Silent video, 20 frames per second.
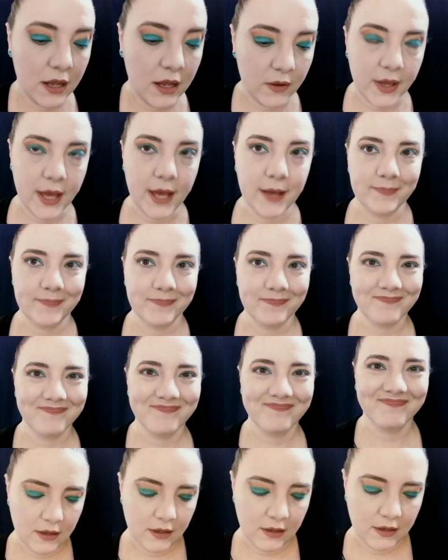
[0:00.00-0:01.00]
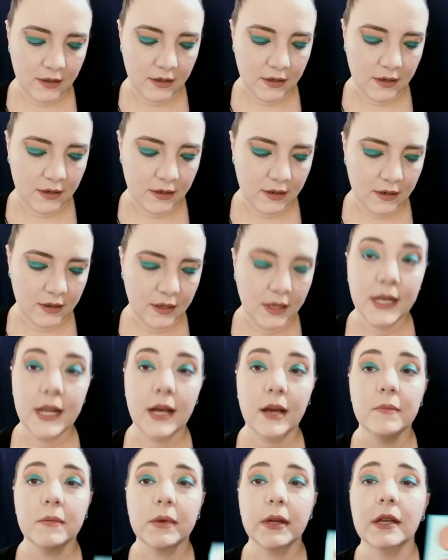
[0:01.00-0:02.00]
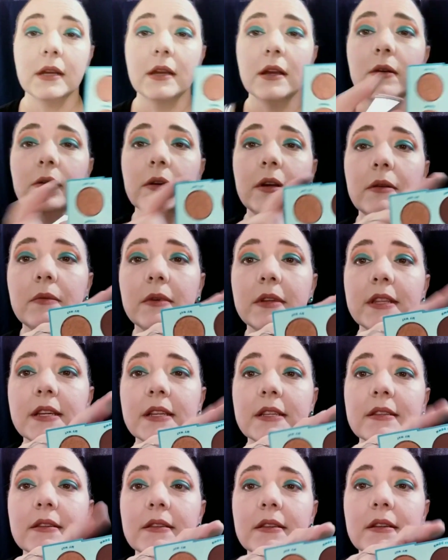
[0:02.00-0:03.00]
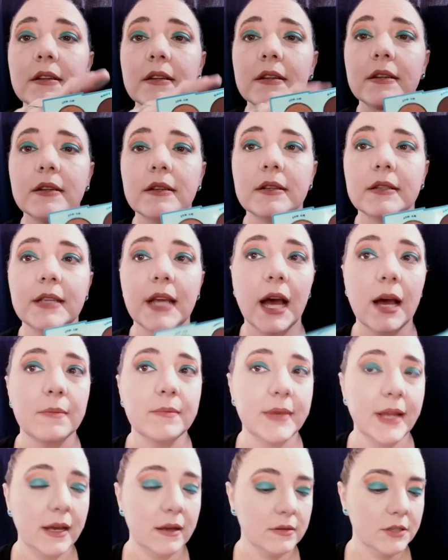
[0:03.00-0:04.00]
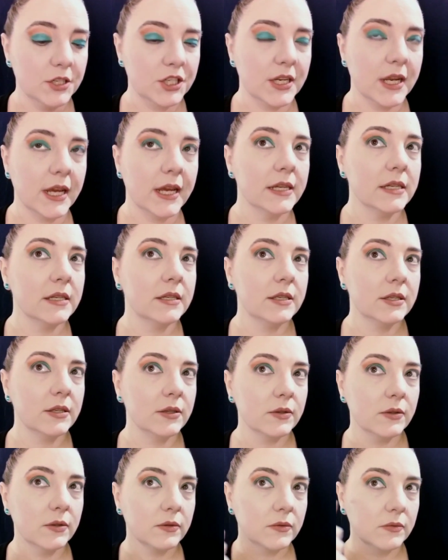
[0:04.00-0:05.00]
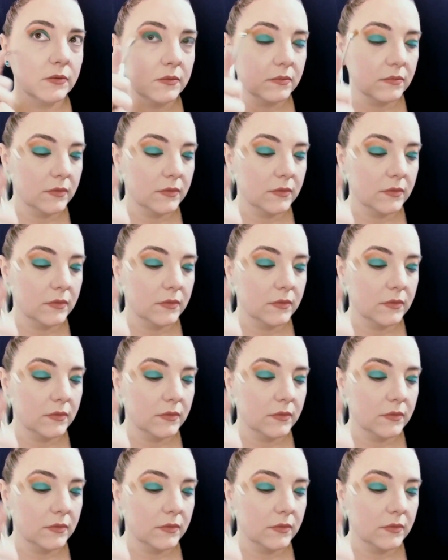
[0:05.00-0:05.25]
Okay. Now I'm going to go in with this top-down shade to